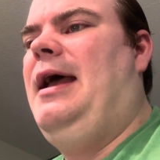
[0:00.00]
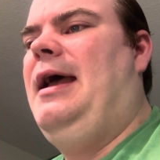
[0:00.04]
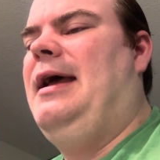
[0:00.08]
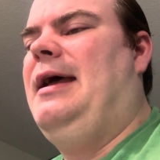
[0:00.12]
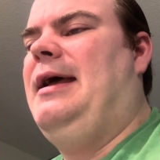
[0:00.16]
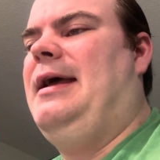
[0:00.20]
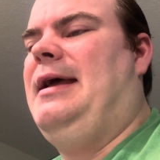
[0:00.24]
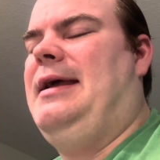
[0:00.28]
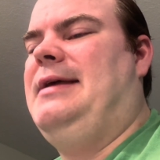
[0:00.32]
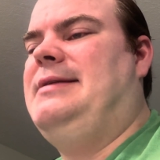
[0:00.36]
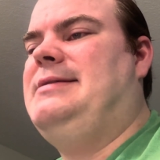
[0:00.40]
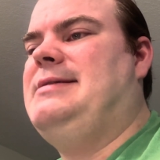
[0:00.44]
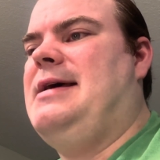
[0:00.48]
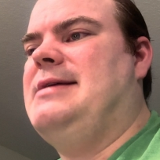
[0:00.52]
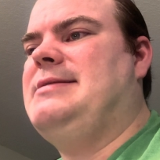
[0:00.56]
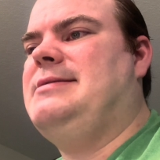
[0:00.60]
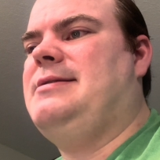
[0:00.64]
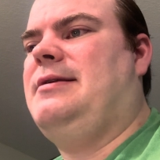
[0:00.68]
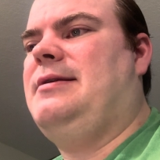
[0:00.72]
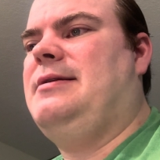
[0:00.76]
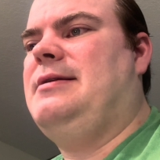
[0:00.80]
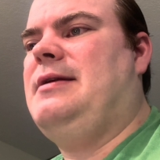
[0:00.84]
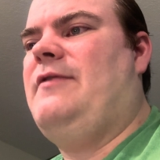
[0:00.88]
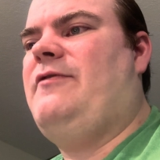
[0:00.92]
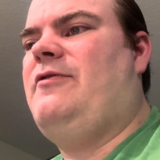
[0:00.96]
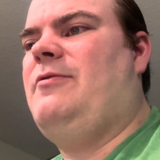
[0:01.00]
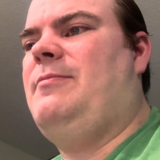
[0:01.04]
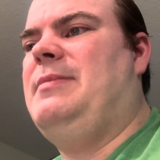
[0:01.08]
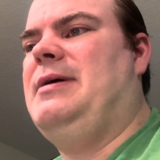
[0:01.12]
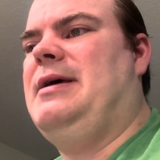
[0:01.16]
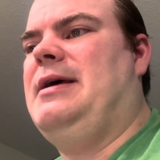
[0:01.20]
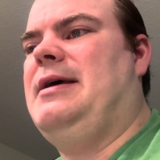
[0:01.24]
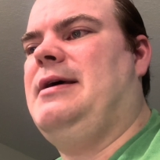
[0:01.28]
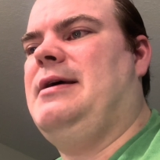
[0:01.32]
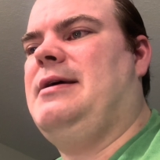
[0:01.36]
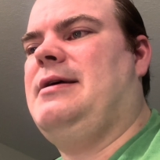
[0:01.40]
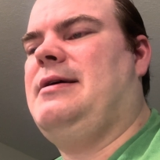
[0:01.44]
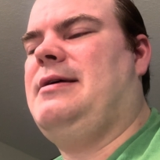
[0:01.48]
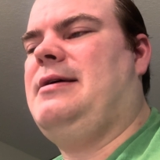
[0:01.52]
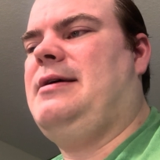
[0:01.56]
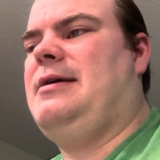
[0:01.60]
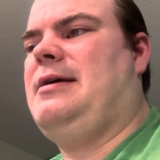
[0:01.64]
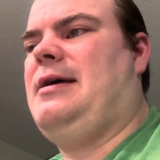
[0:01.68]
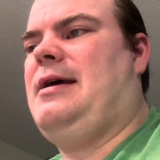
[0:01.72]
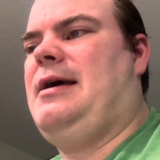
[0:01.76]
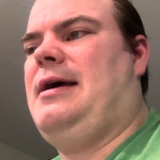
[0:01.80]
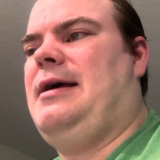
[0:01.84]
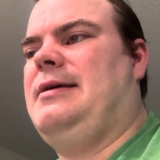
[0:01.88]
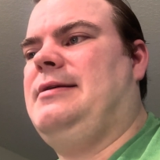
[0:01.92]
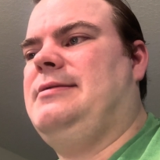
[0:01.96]
Hey, Ted's in a duffel bag.
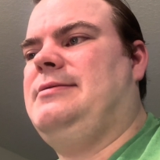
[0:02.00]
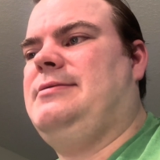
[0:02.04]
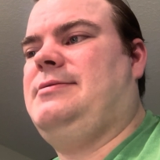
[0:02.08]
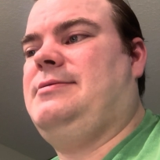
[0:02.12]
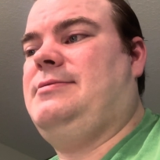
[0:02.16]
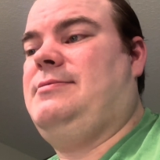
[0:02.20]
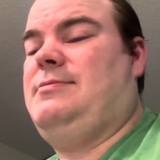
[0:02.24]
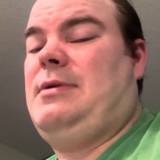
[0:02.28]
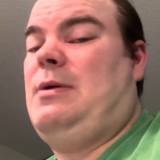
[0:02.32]
I